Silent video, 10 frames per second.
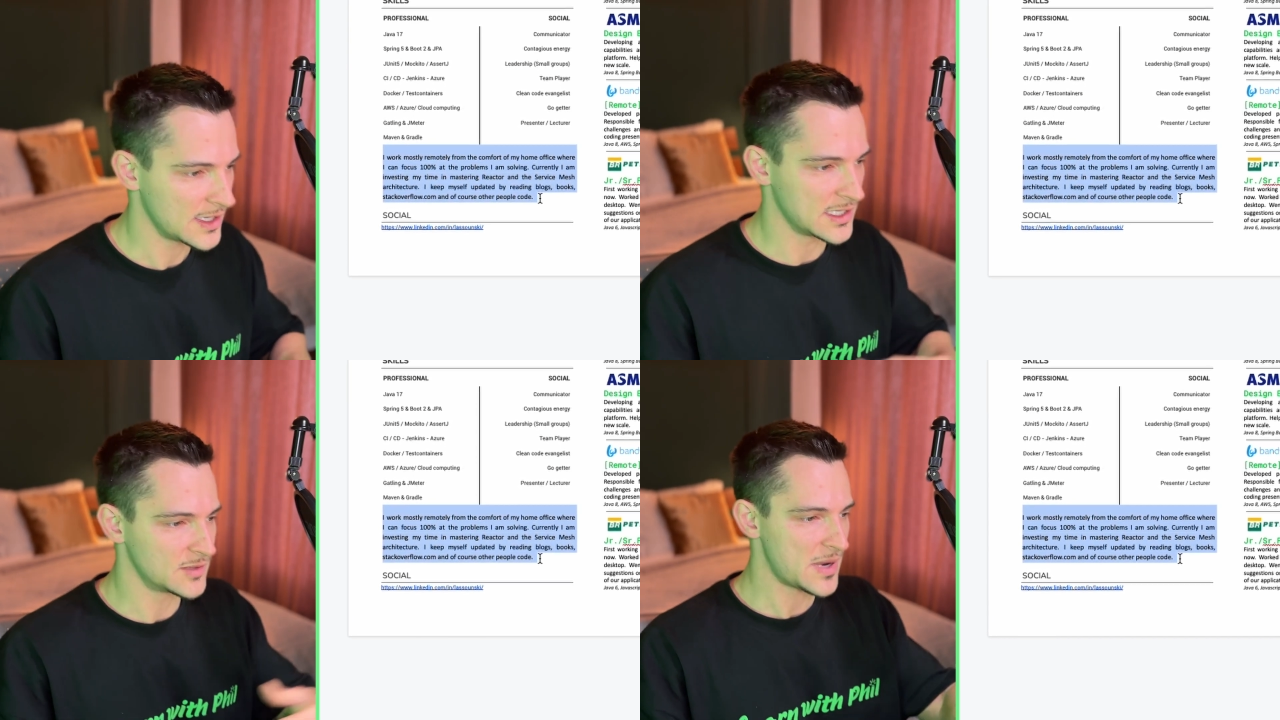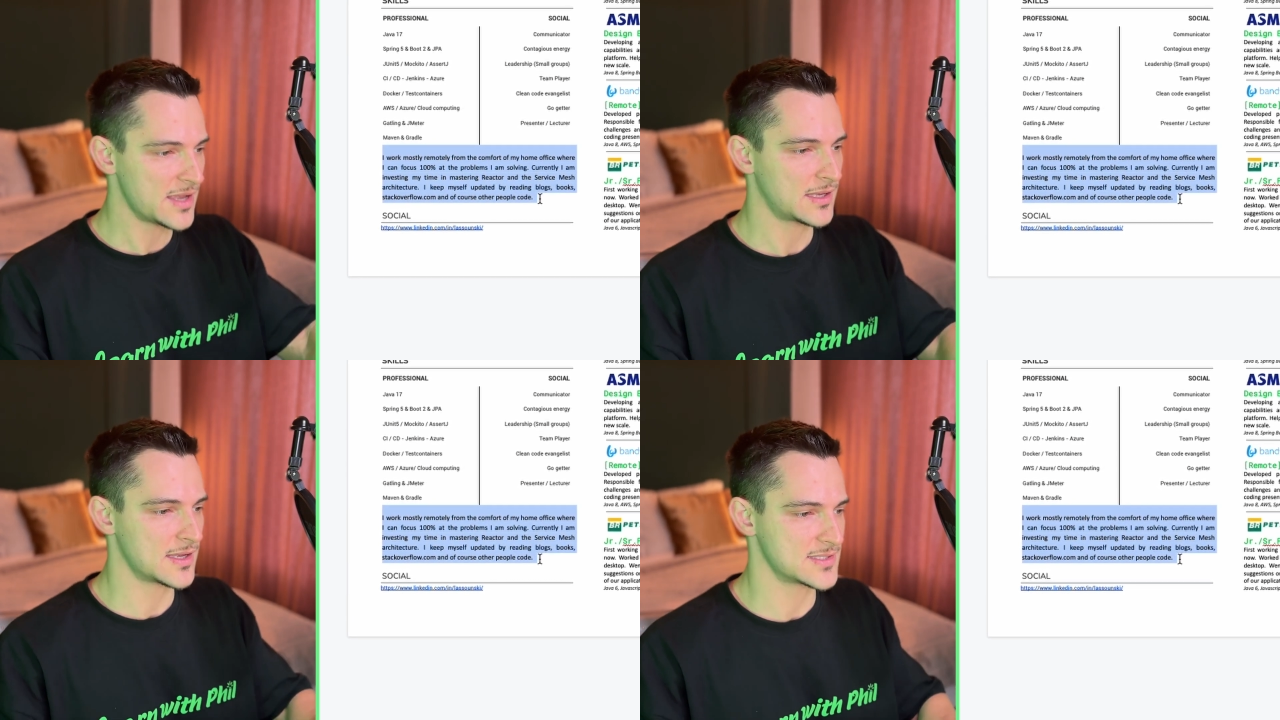In my
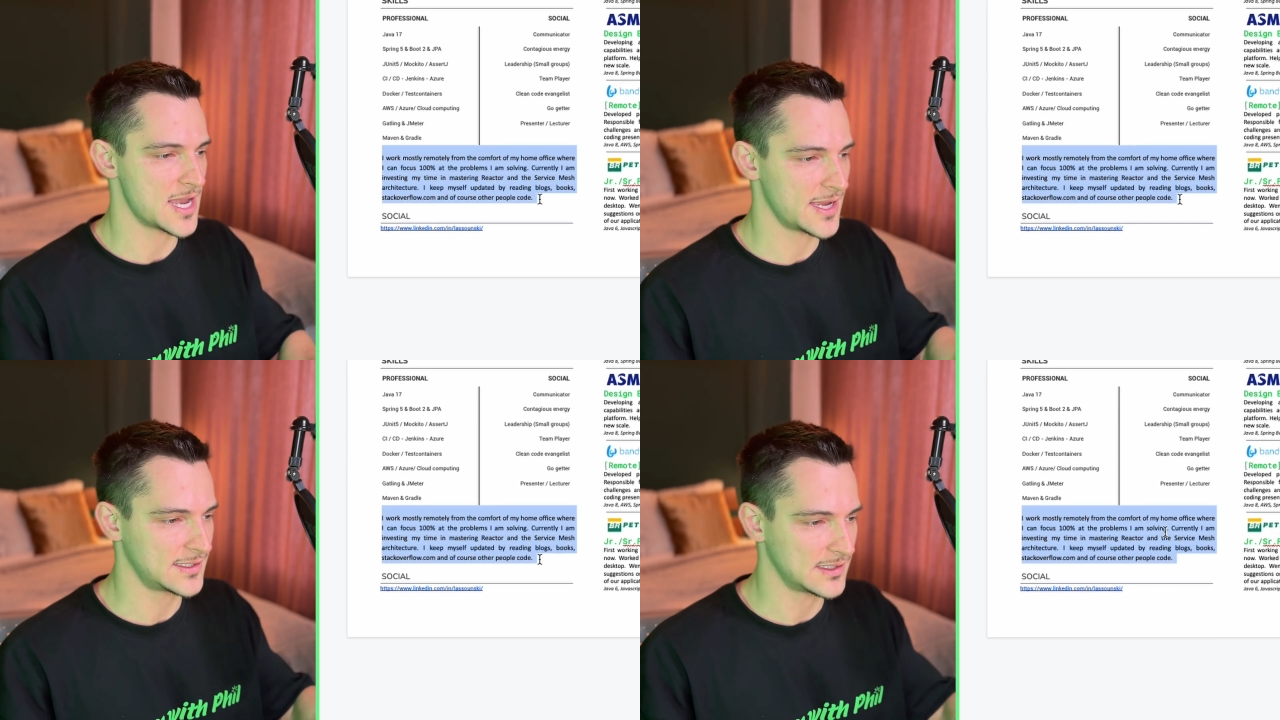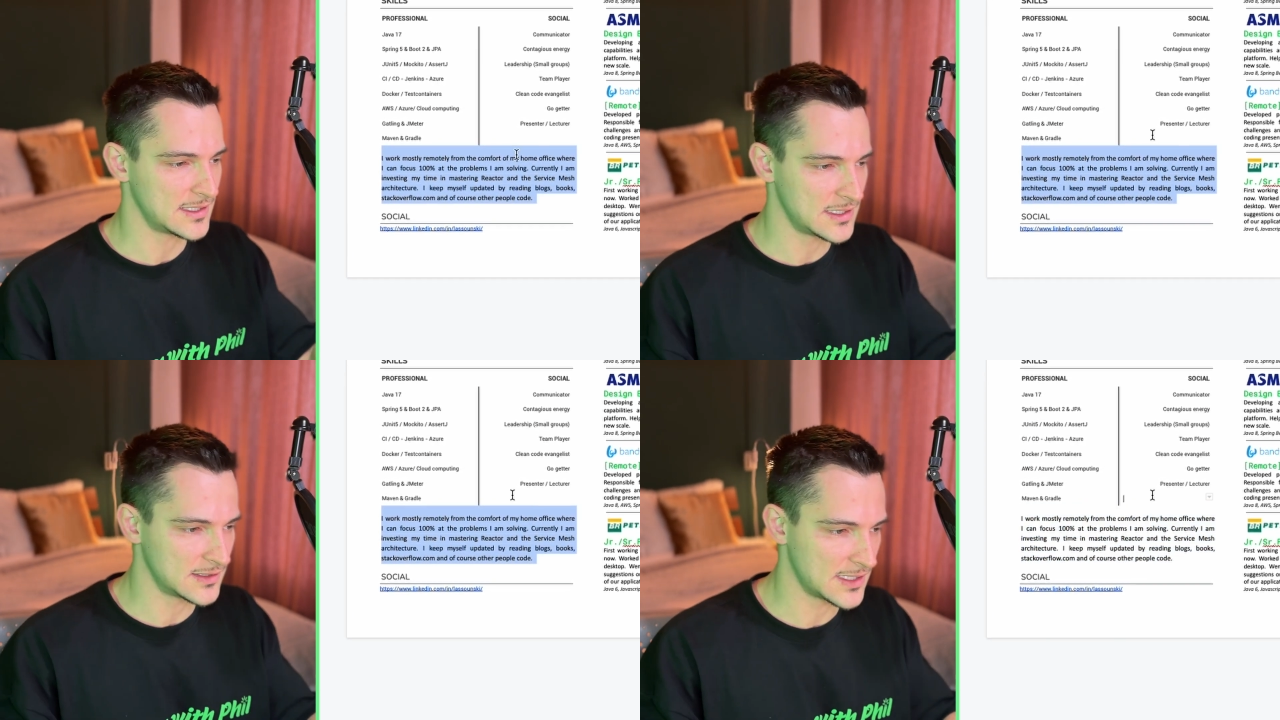case, I added
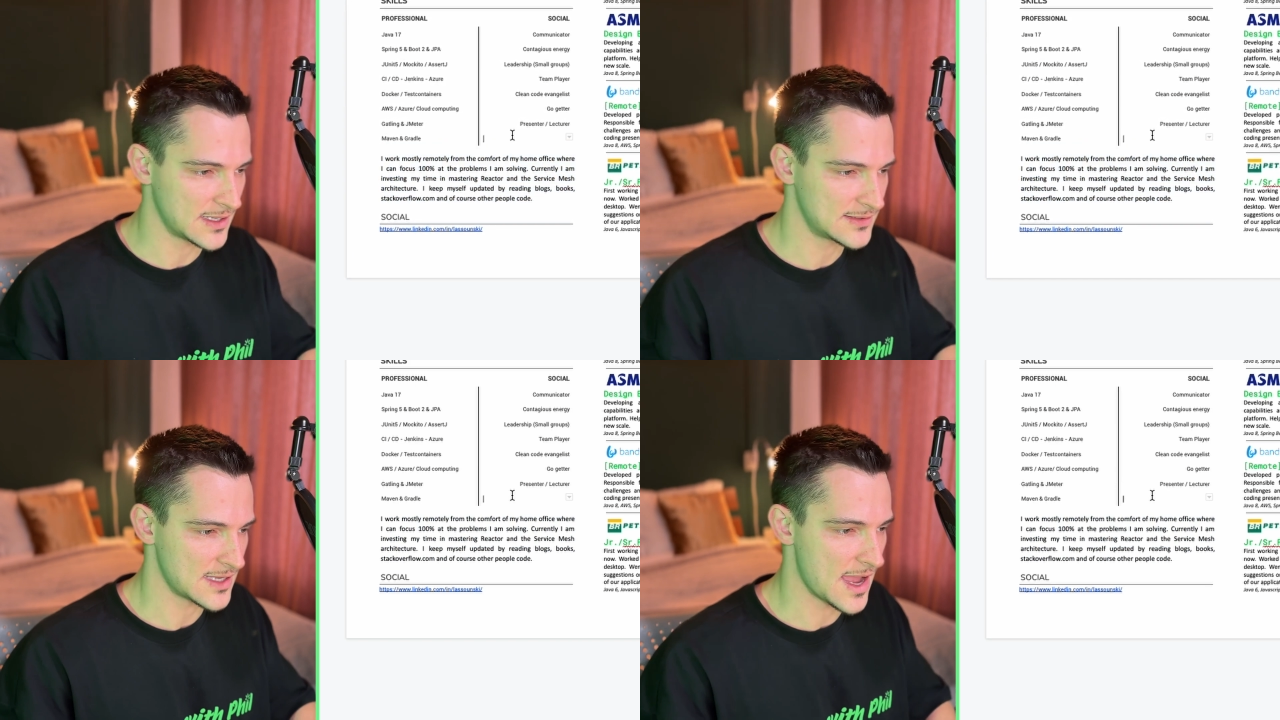here that